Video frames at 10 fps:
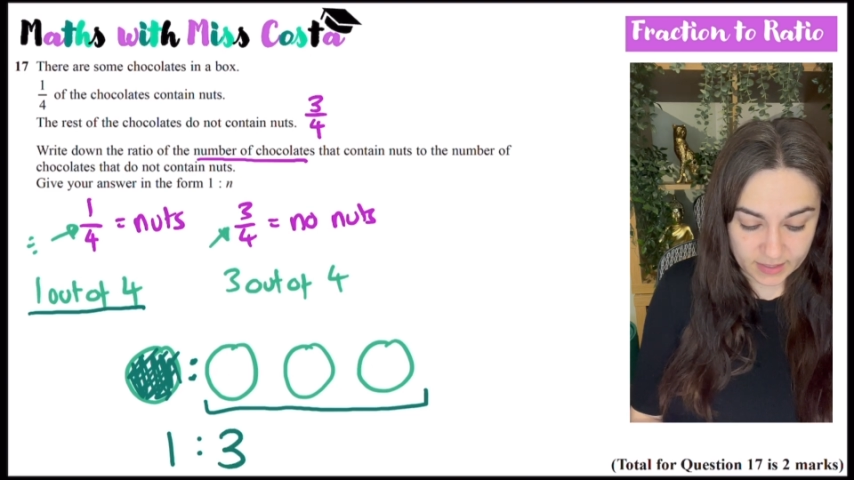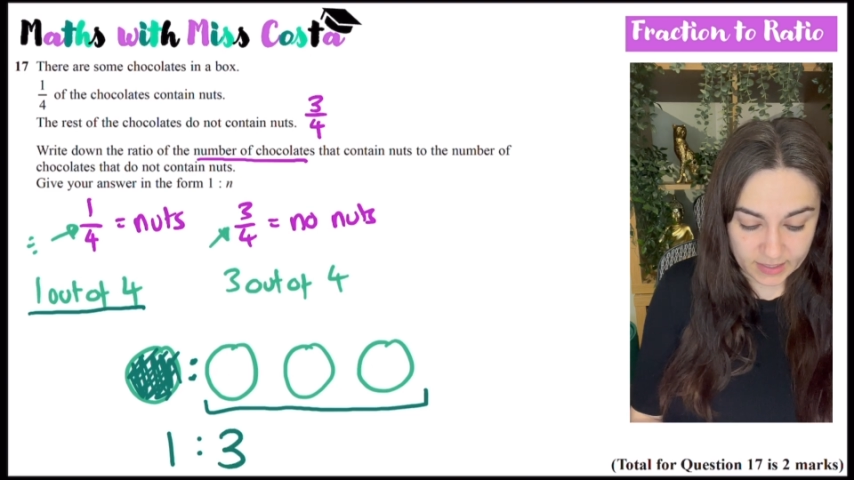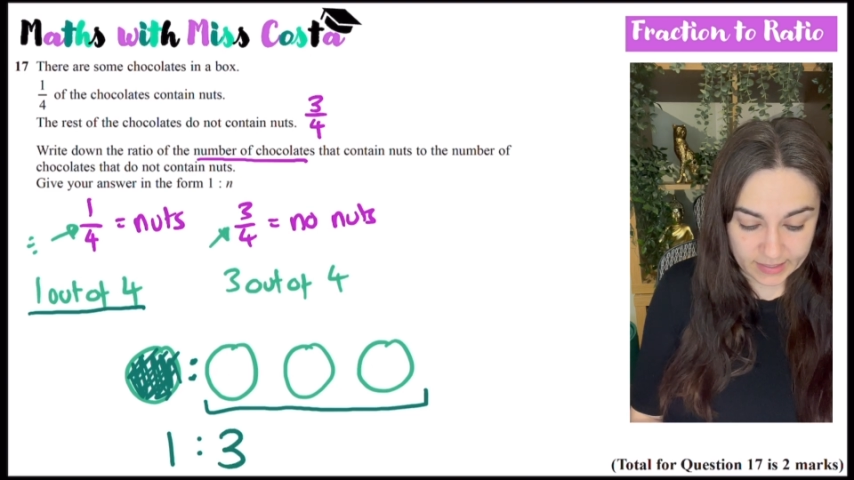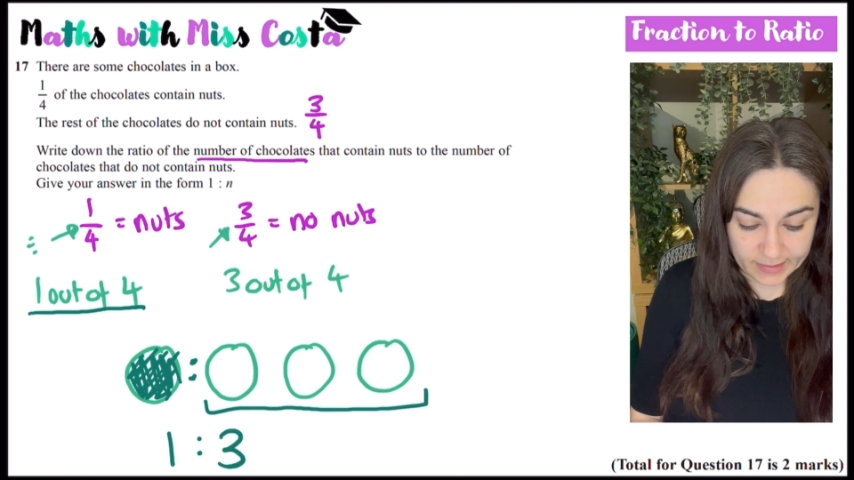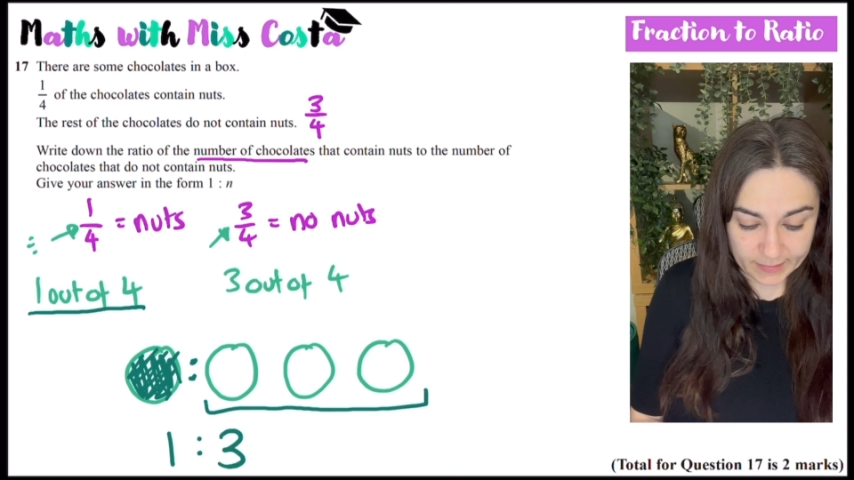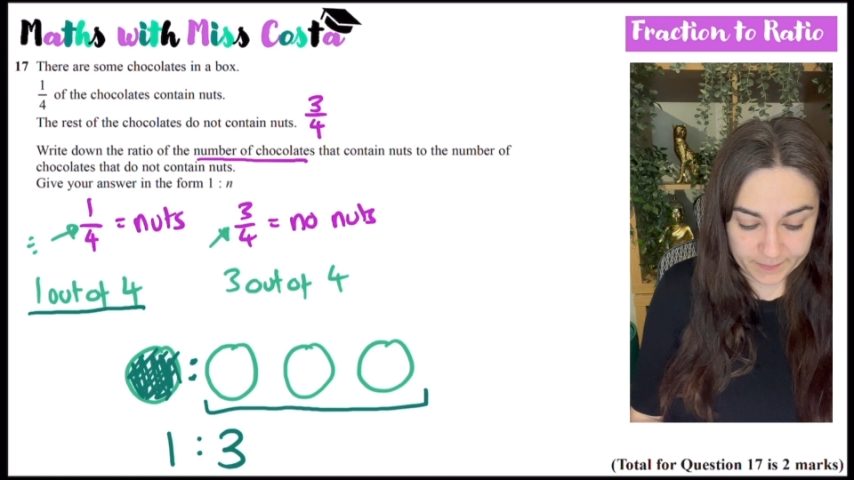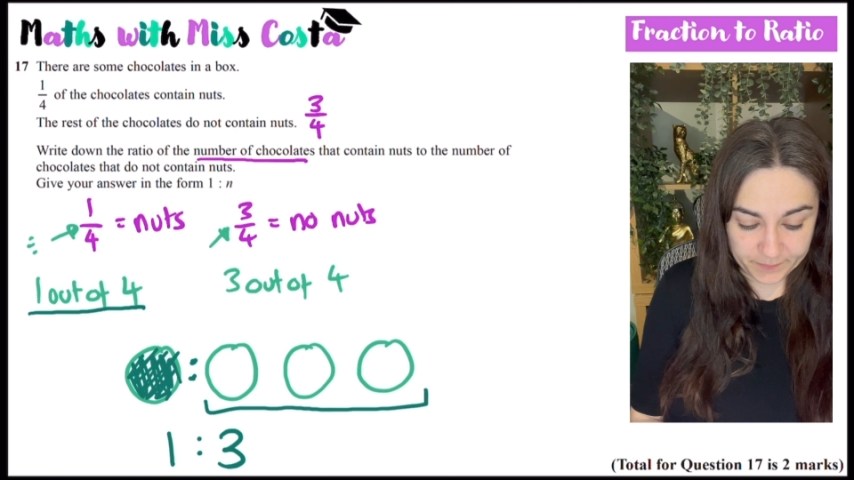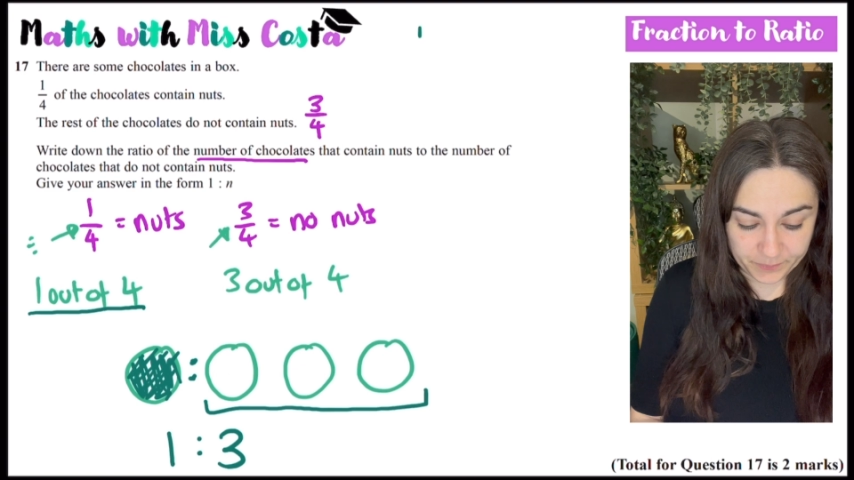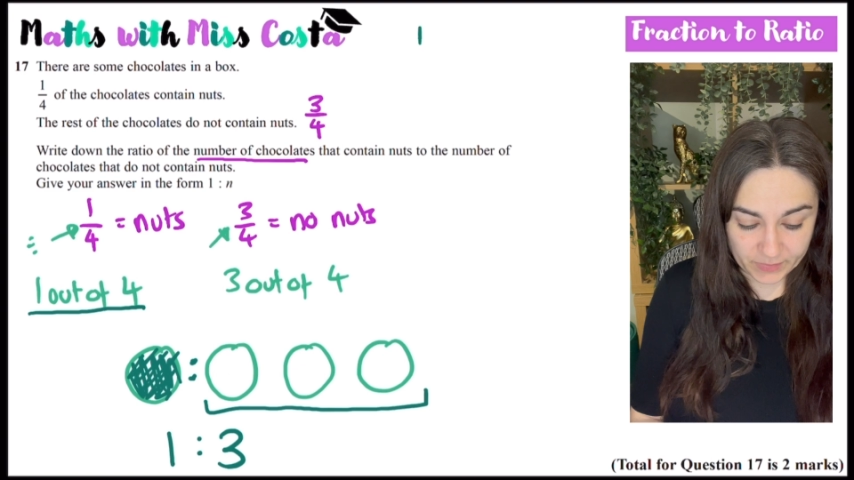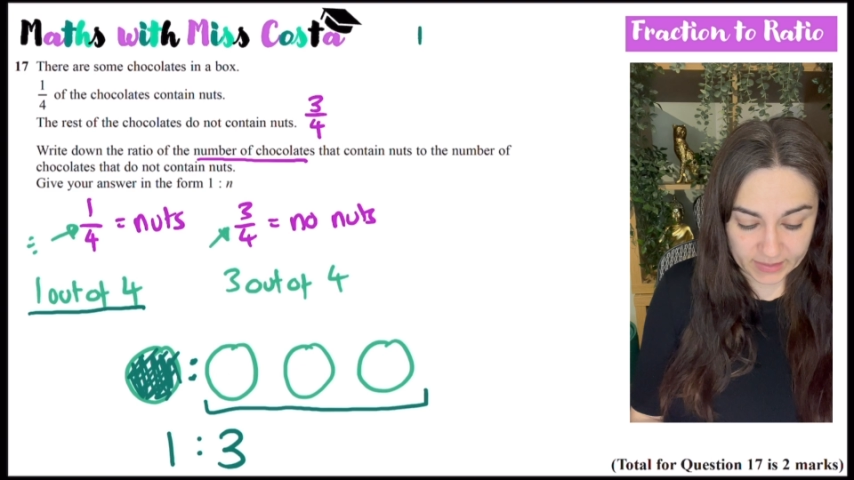
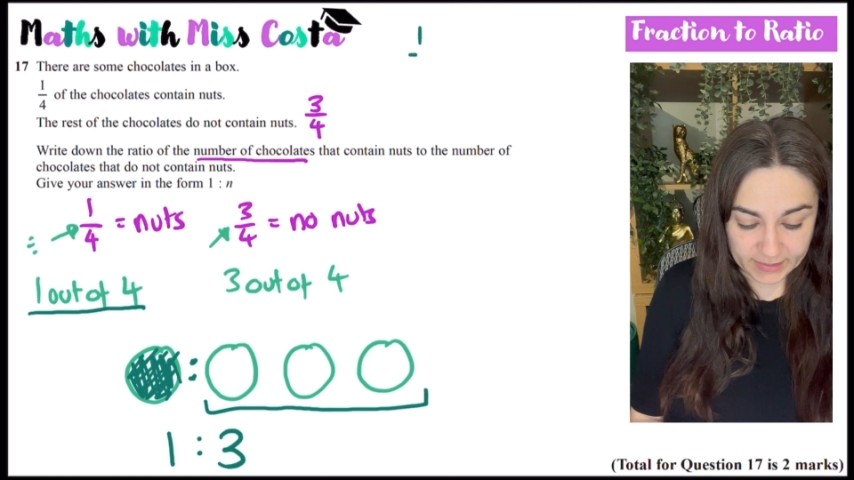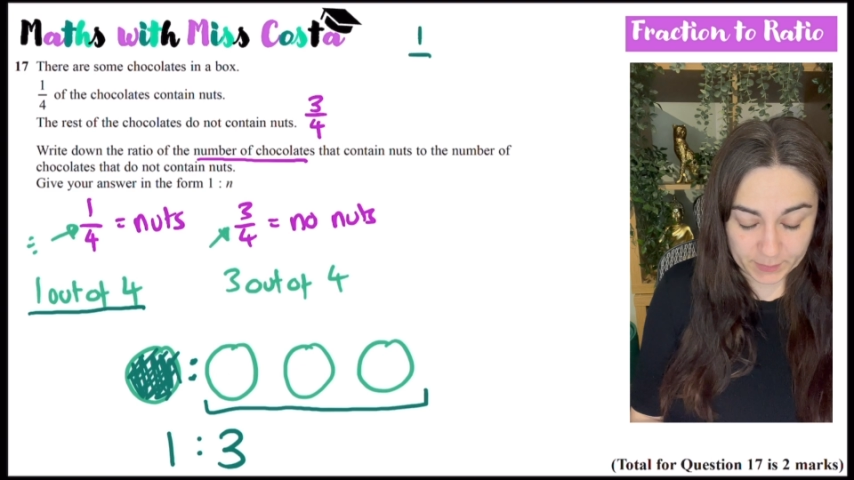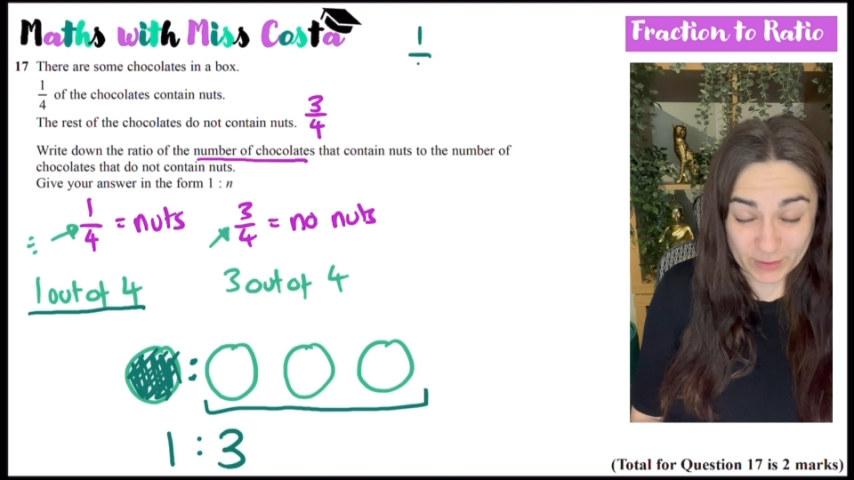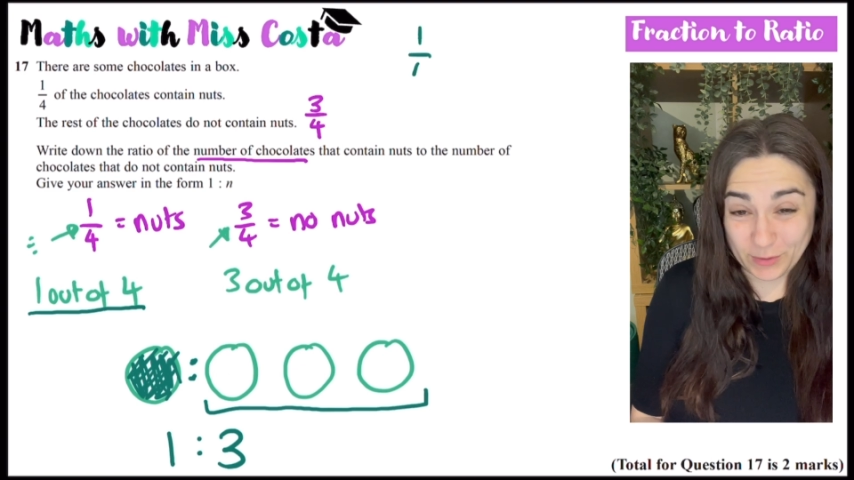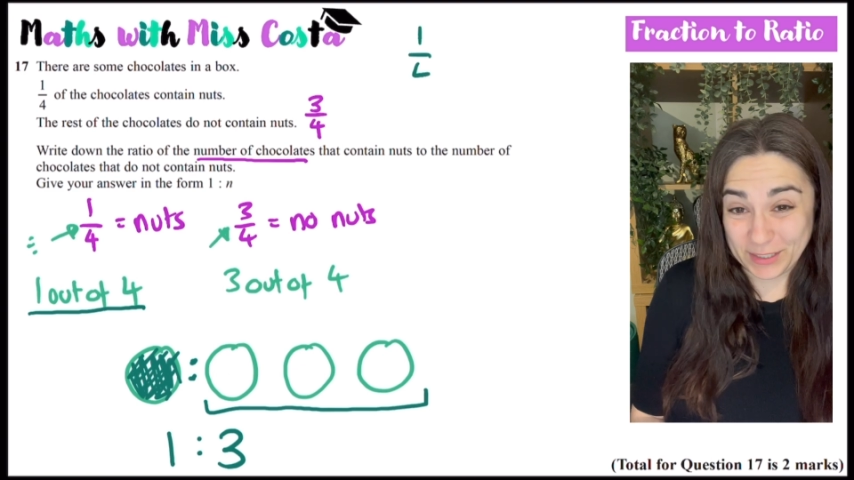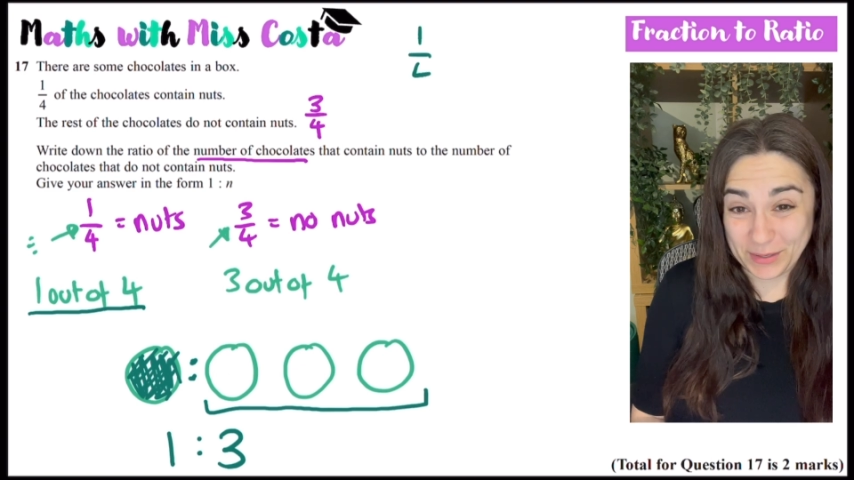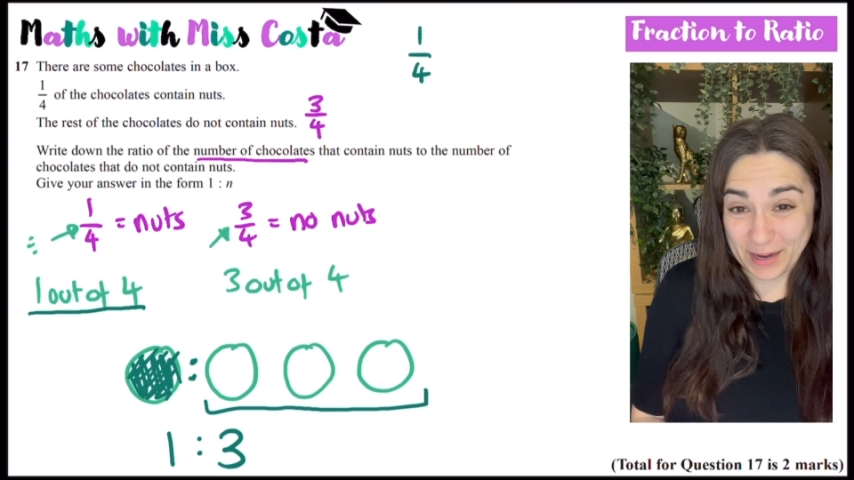So as long as you